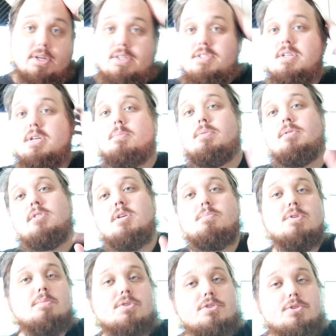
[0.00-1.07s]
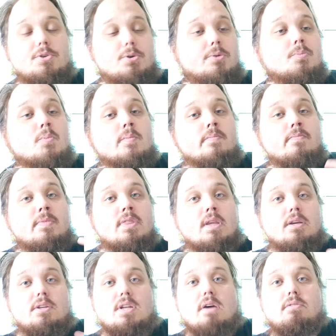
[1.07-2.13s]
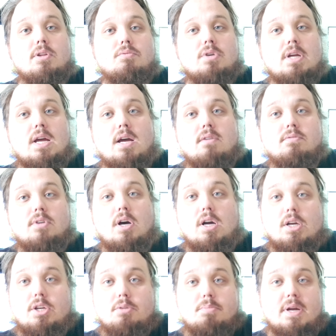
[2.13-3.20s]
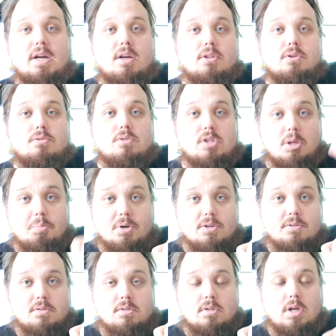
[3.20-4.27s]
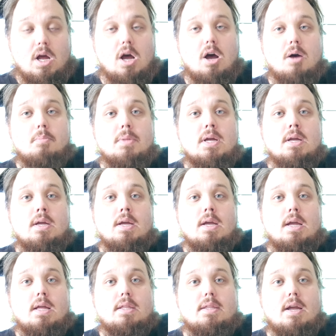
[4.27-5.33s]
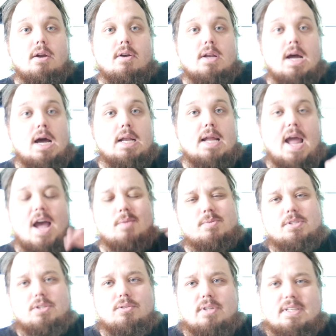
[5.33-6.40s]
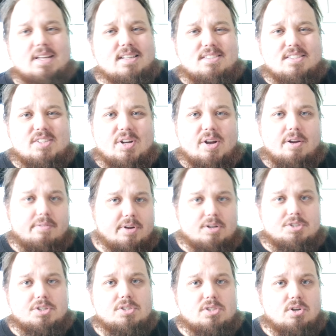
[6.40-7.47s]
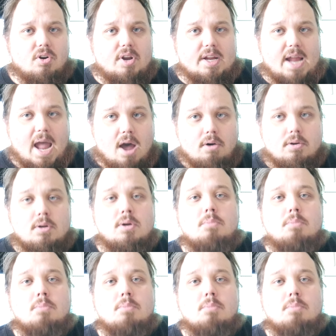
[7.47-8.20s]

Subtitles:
good tip. Tip number 2, you definitely want to have a good pair of those clippers. They're not absolutely necessary if you're just starting out,